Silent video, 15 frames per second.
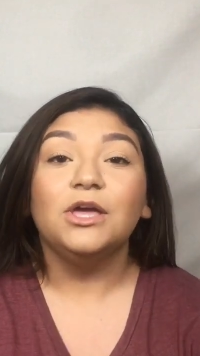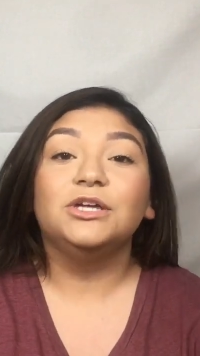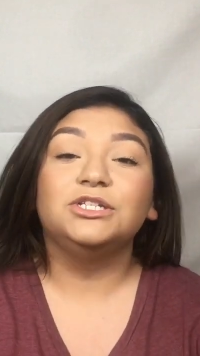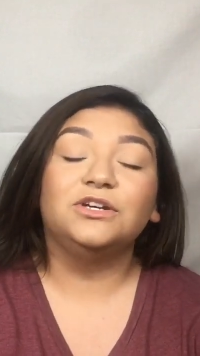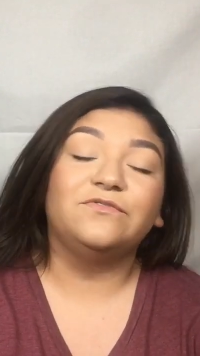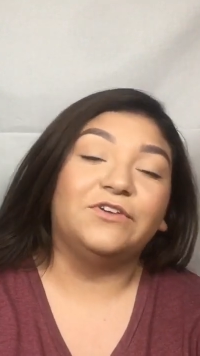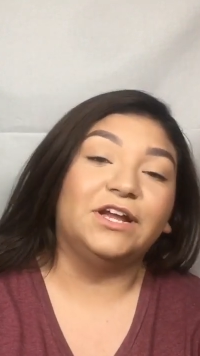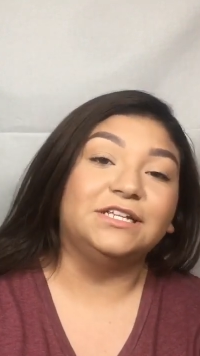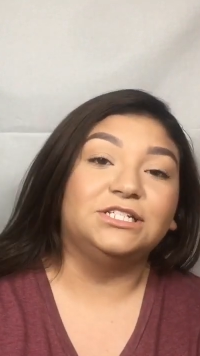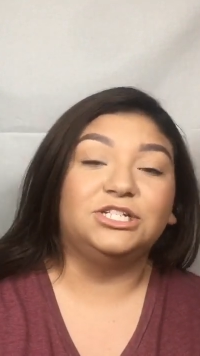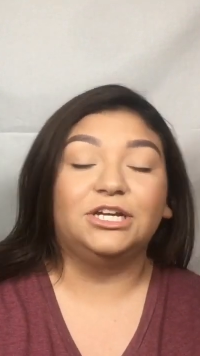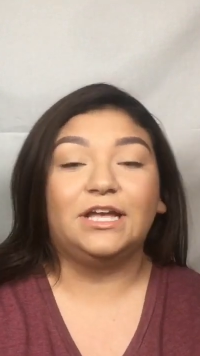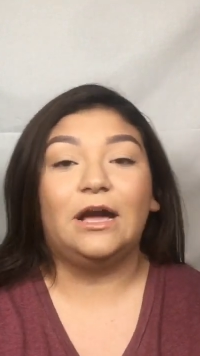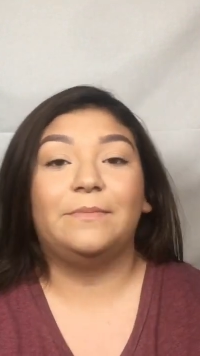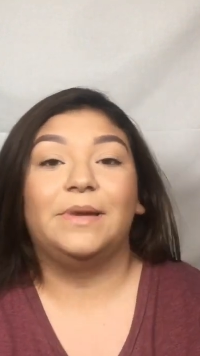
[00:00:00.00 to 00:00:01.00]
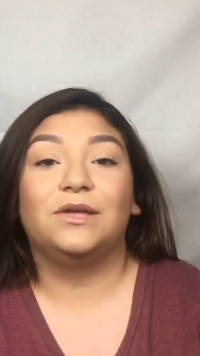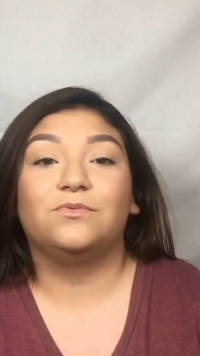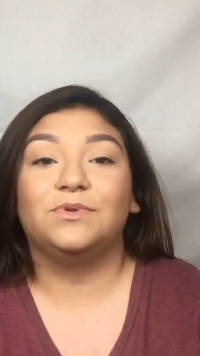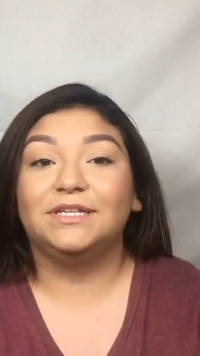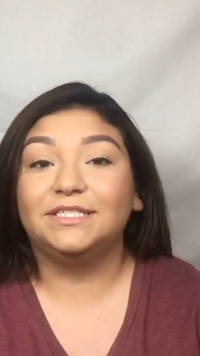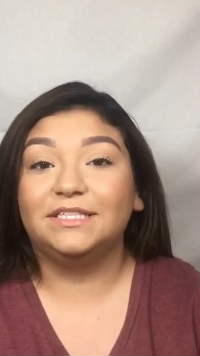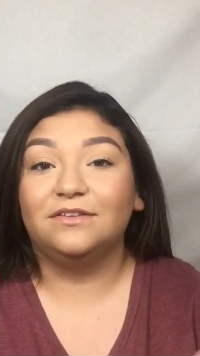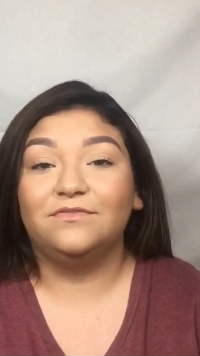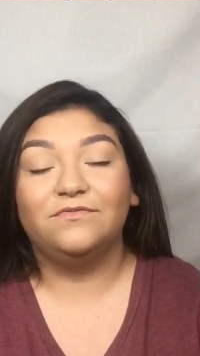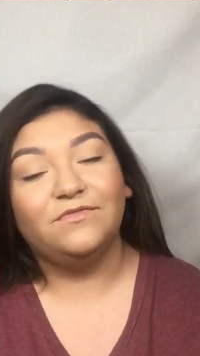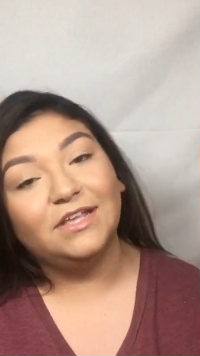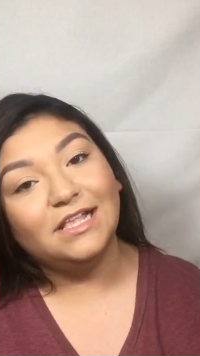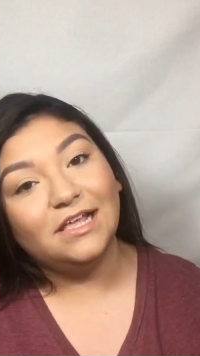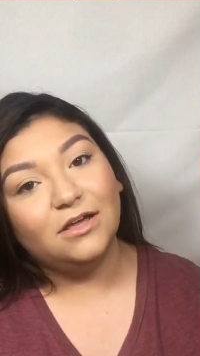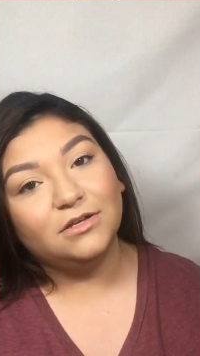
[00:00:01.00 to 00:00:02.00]
Don't forget to check out my recent
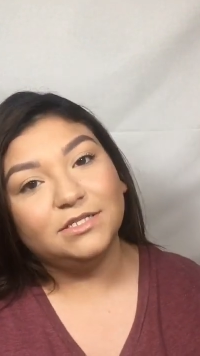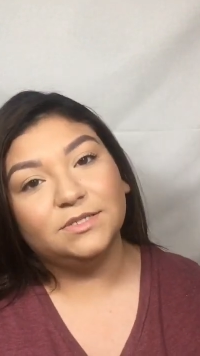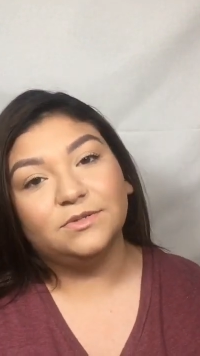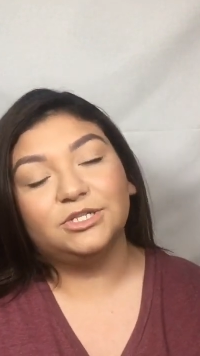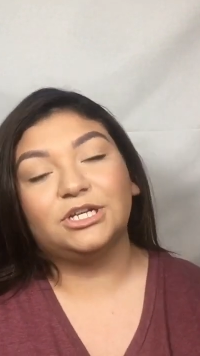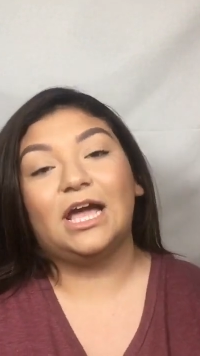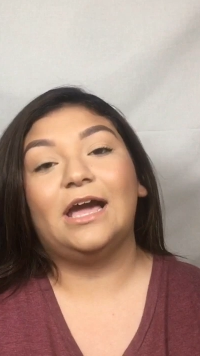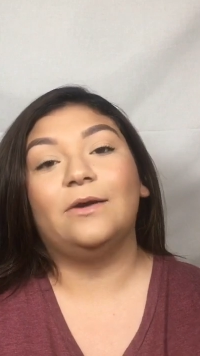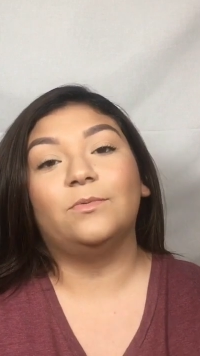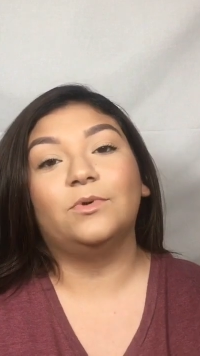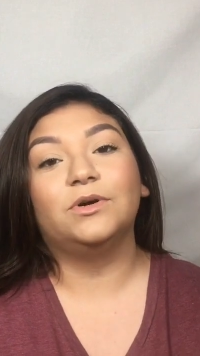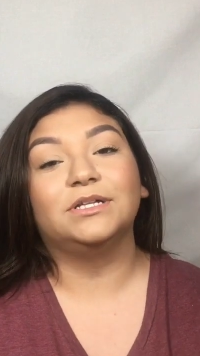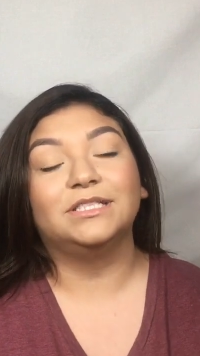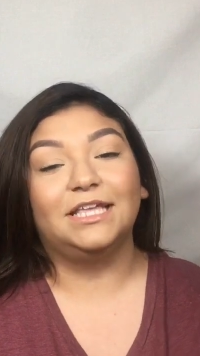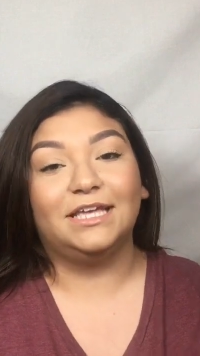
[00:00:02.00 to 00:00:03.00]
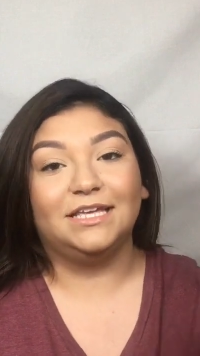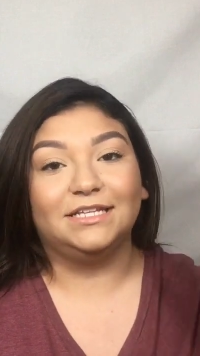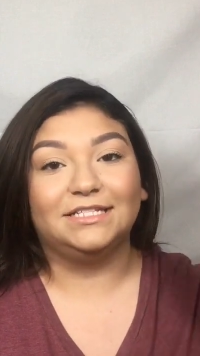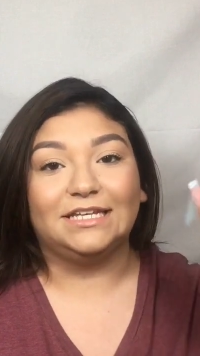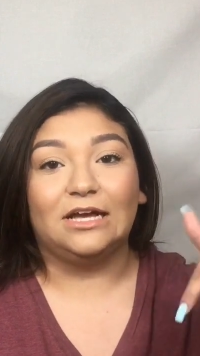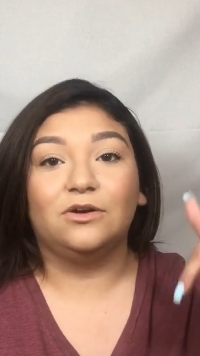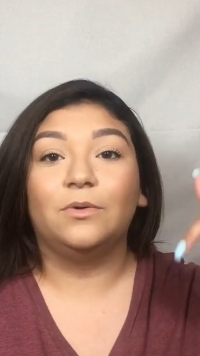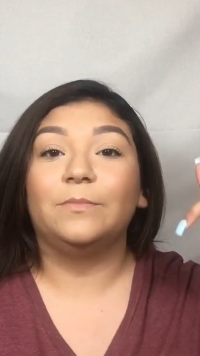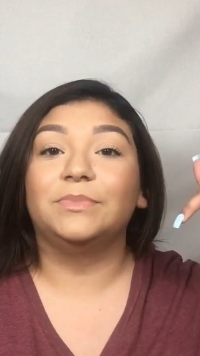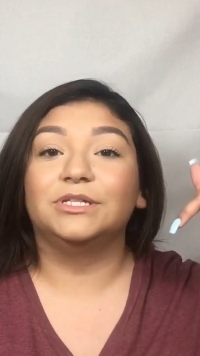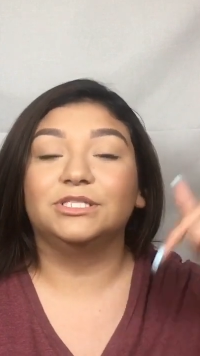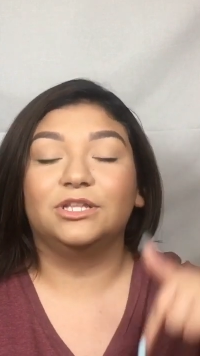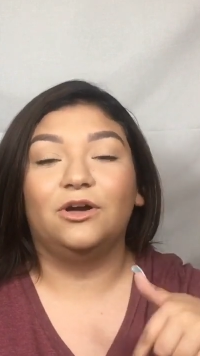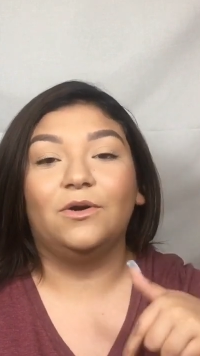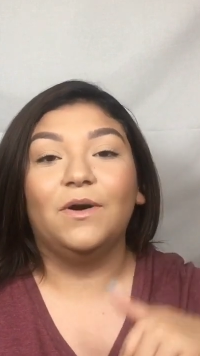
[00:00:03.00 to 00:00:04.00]
videos, which I will link down
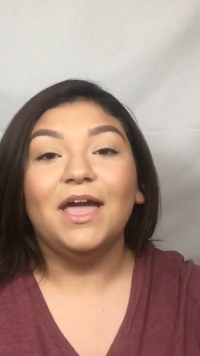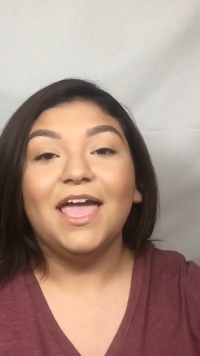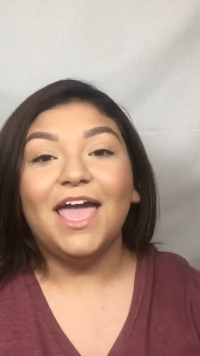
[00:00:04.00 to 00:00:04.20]
below.